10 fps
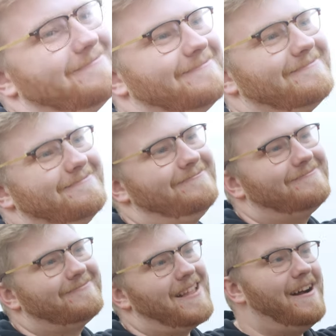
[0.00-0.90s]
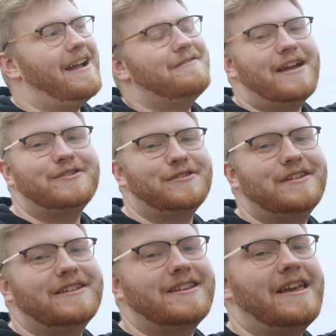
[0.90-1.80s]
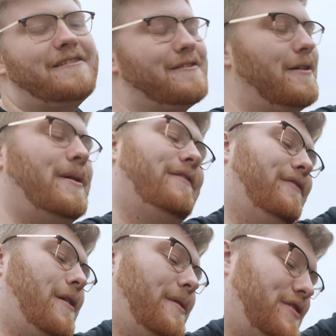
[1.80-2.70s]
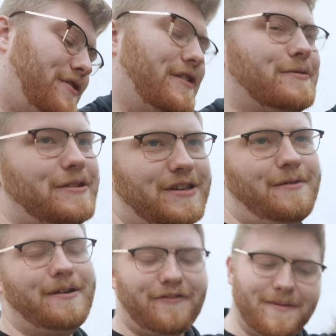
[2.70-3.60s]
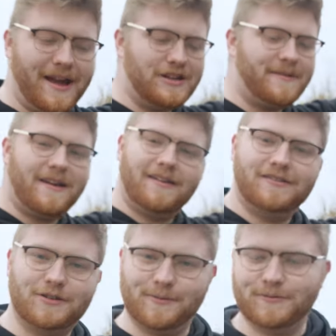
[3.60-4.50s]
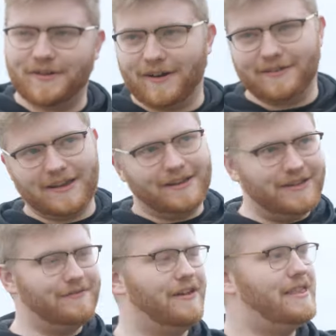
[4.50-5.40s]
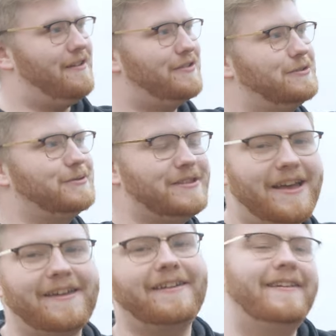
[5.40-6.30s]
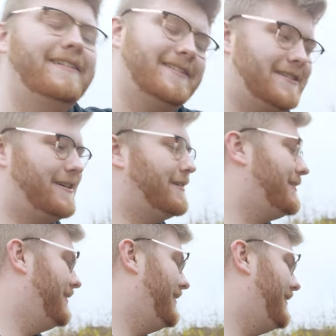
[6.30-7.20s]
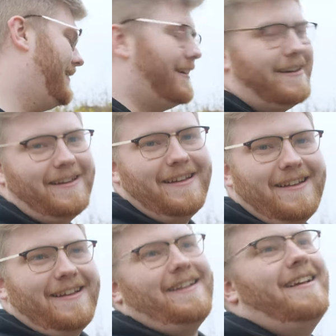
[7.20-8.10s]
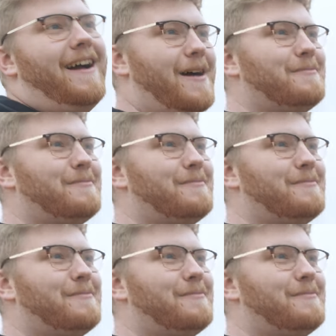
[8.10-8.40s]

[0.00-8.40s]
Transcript: to me. So I have now joined the estate crew. I went, I went straight to, I went from hatchback to sports car to S U V. Now I've gone to estate. So he's coming full circle.